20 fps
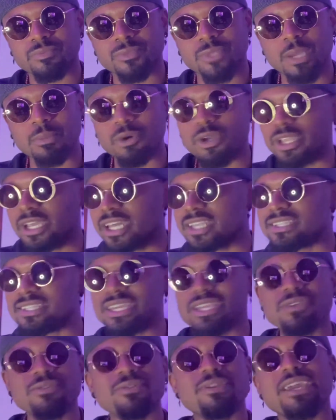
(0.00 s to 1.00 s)
I'm going to
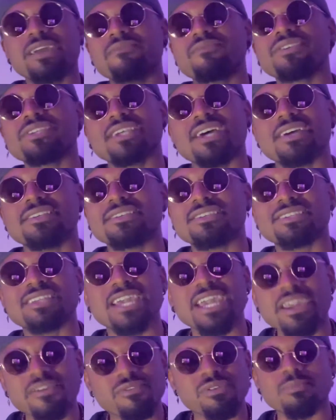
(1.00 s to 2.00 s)
continue to emphasize this to
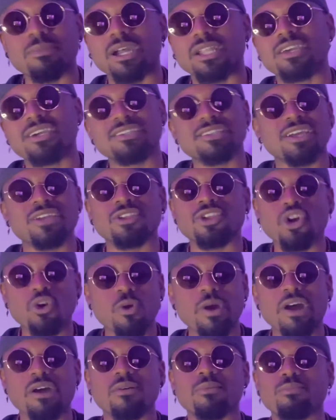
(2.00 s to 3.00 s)
everybody because I know
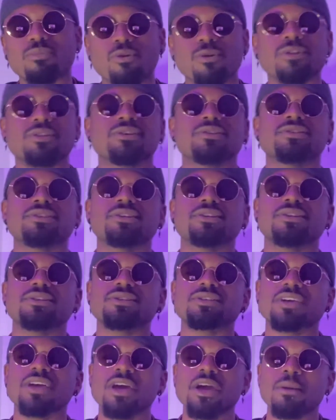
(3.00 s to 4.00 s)
how important this is.
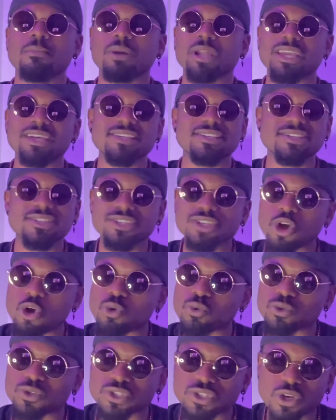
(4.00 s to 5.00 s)
But it's
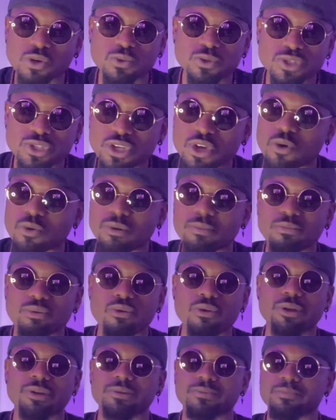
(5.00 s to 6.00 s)
so, so, so
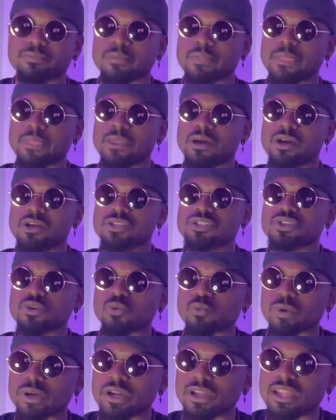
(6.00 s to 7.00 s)
important to
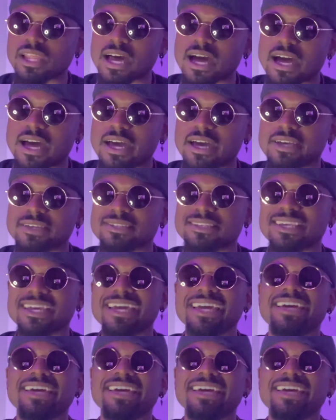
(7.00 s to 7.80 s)
realize